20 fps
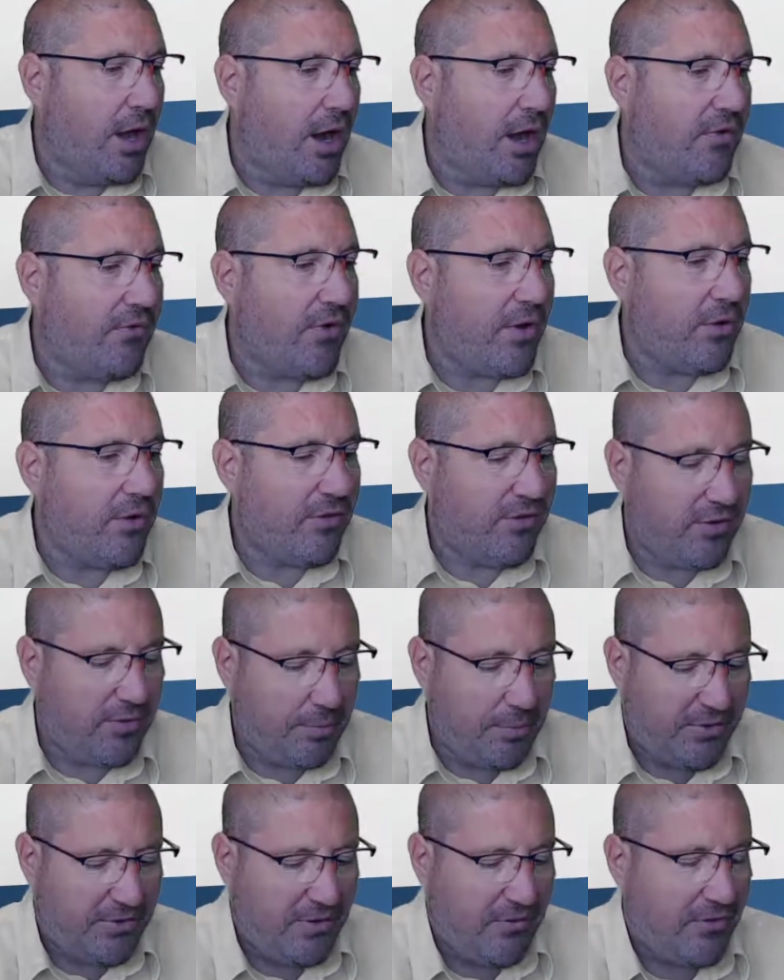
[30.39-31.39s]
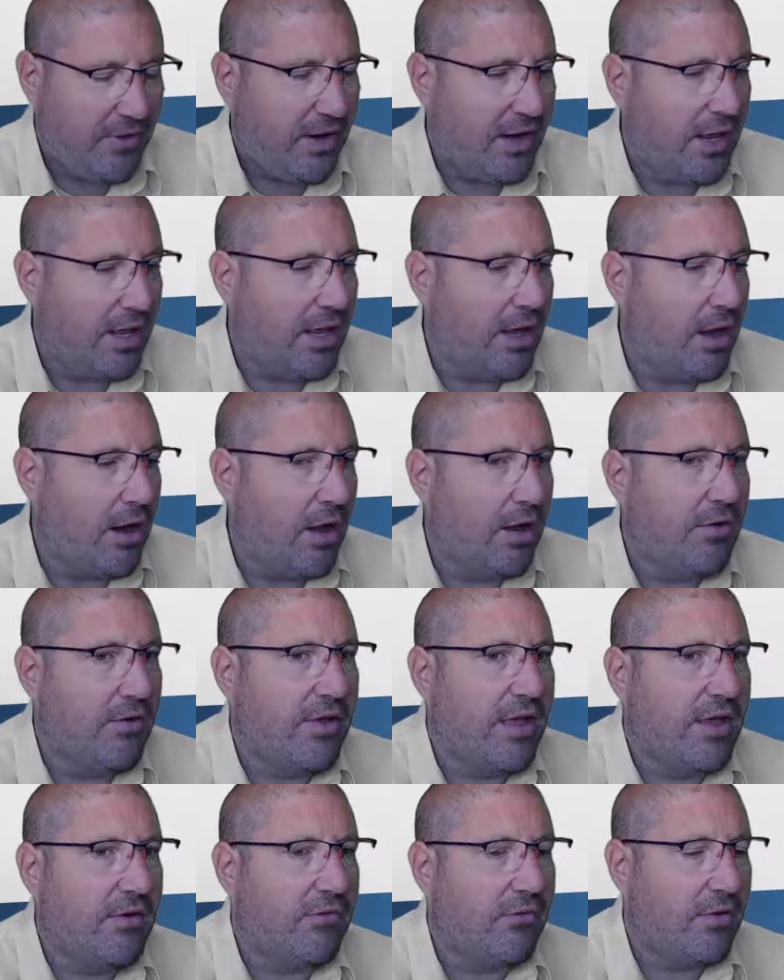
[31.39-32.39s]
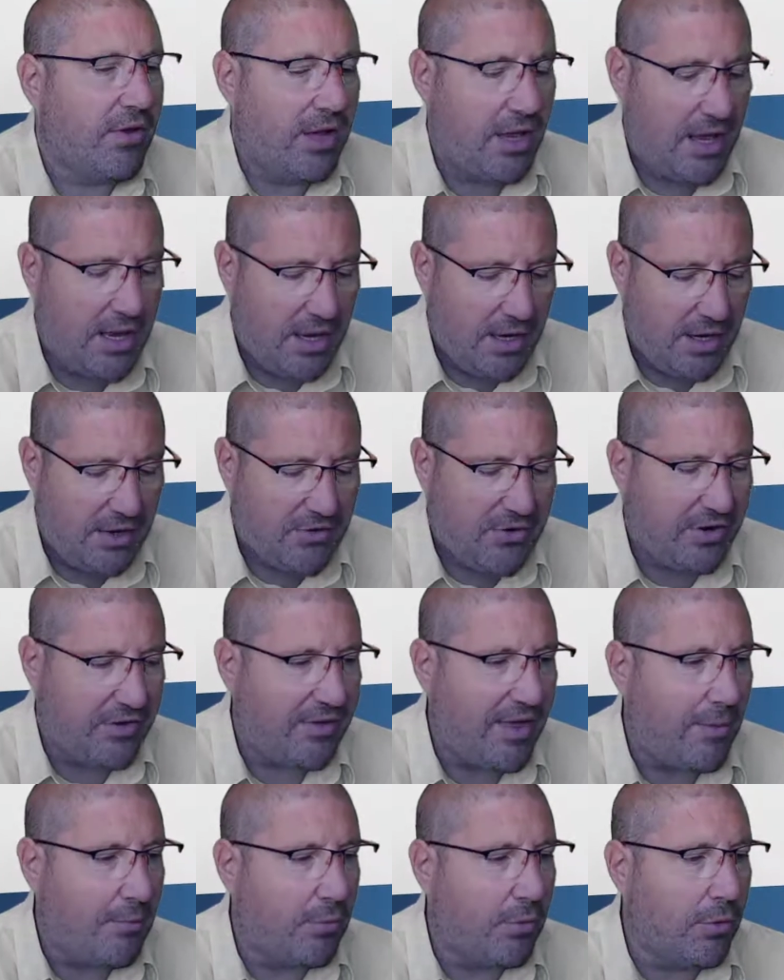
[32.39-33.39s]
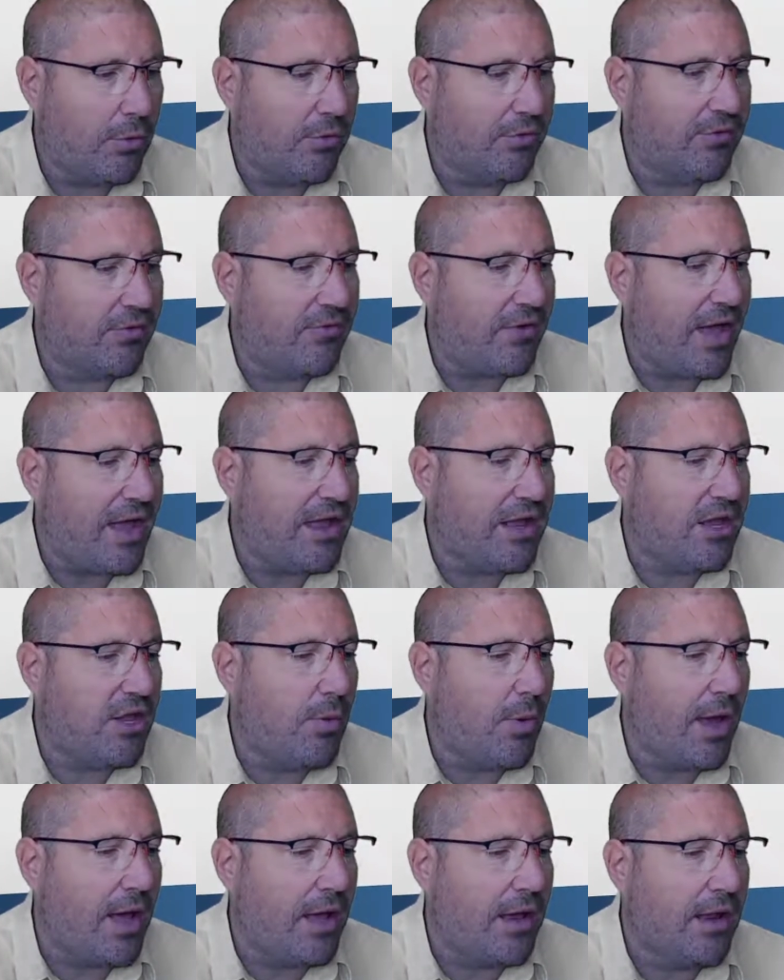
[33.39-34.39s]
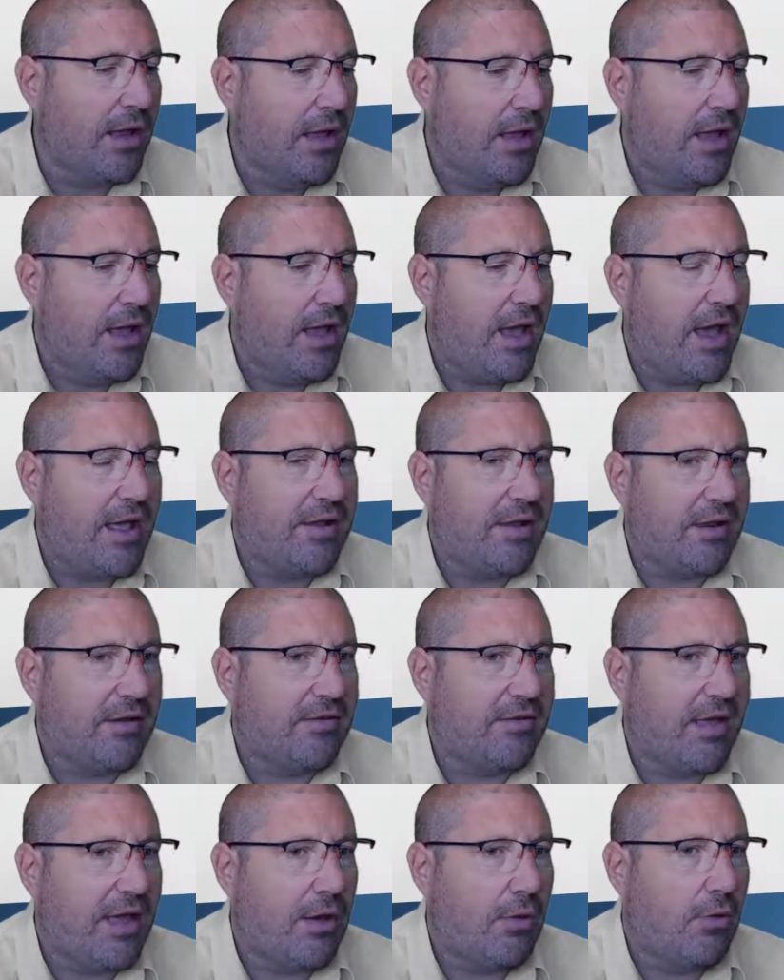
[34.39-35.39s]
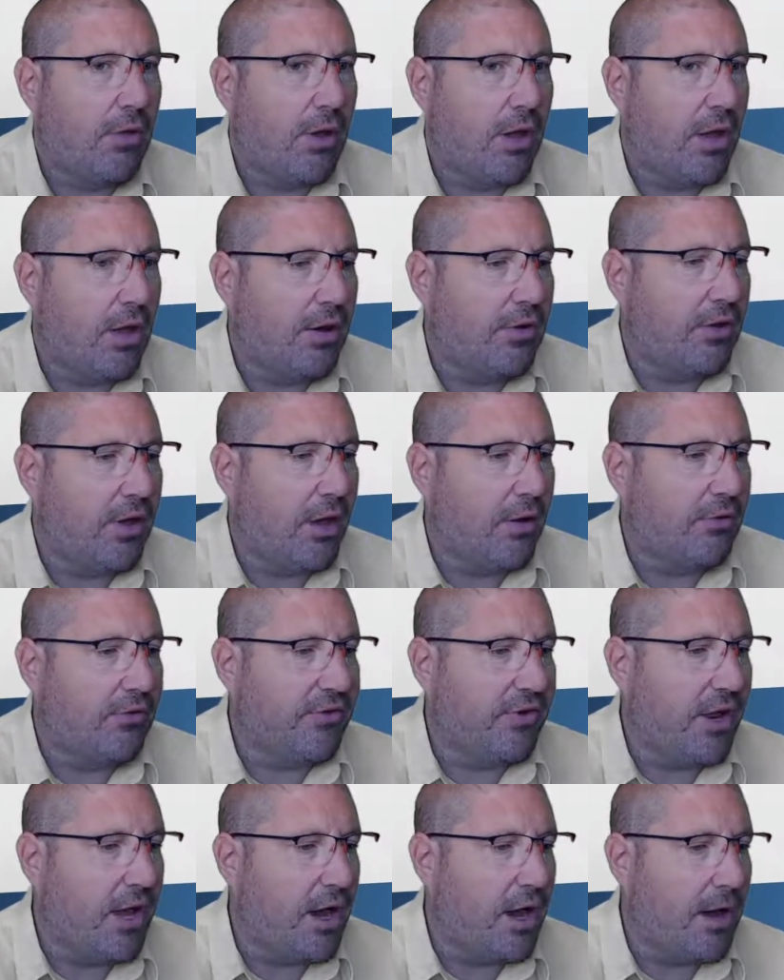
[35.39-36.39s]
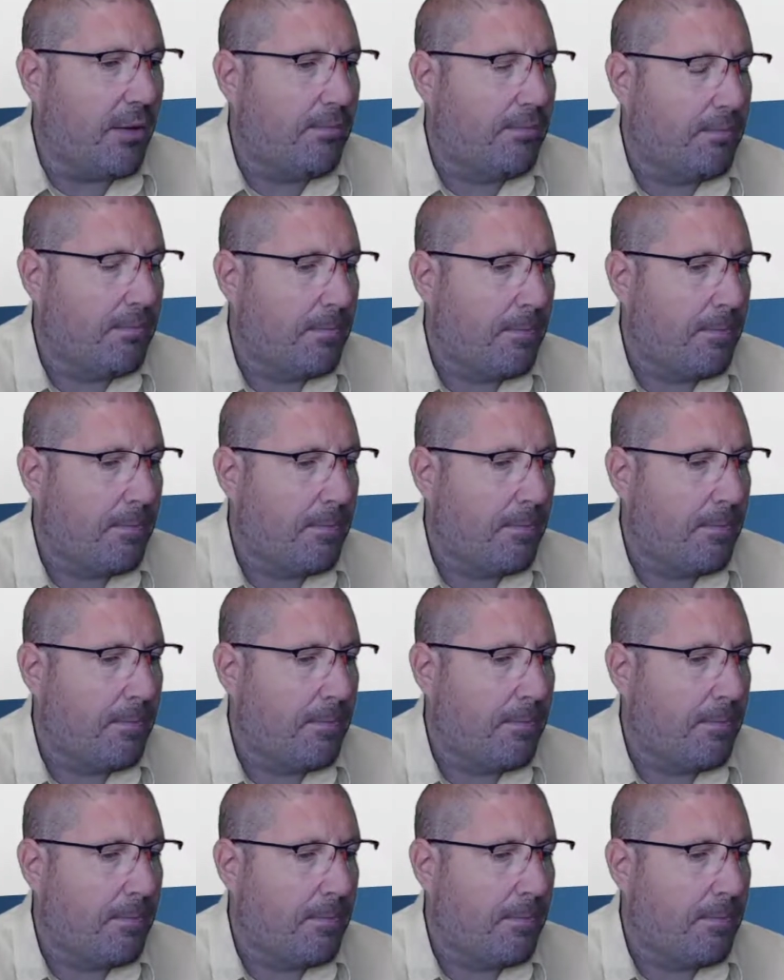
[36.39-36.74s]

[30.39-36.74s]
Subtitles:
I focused specifically on the three English exam boards of AQA, Edexcel and OCR.